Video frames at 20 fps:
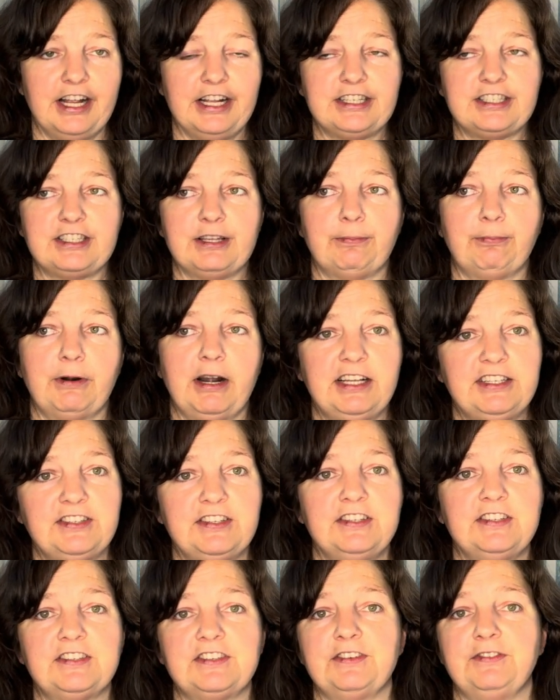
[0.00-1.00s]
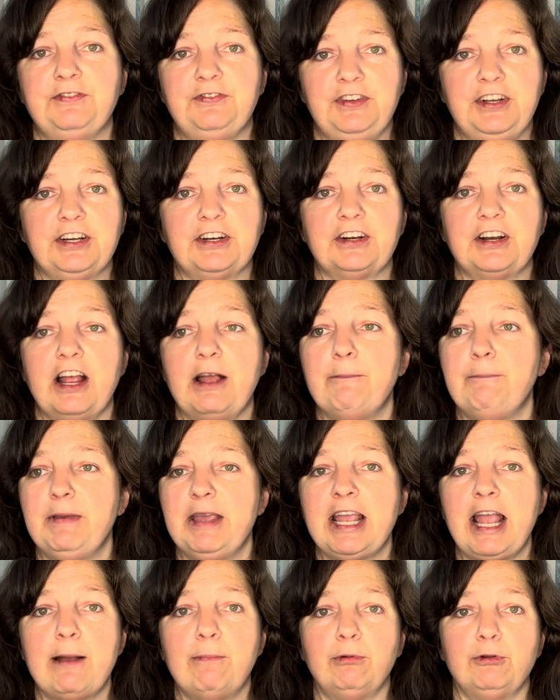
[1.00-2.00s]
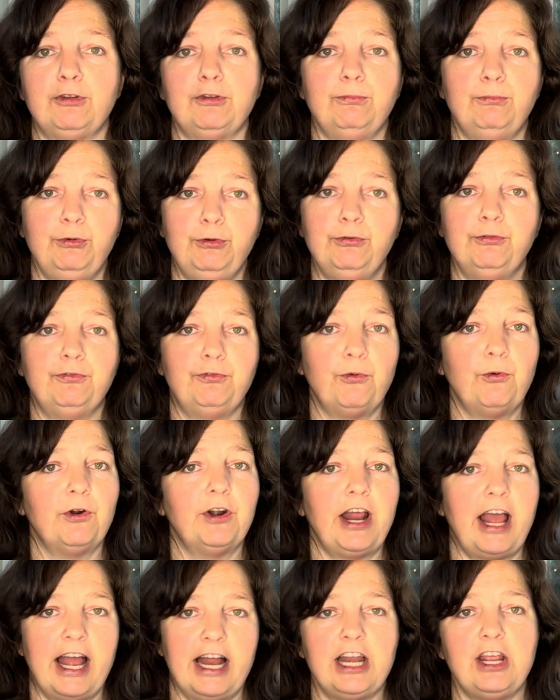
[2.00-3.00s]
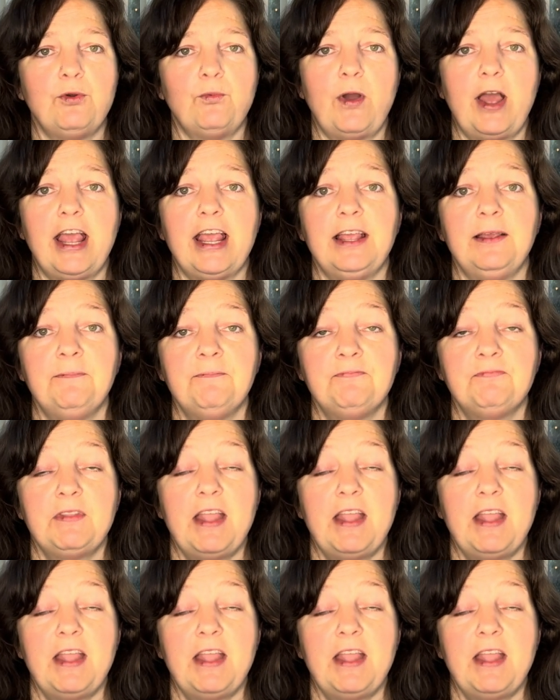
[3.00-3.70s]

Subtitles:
It's the presence of fear and being able to move forward anyway.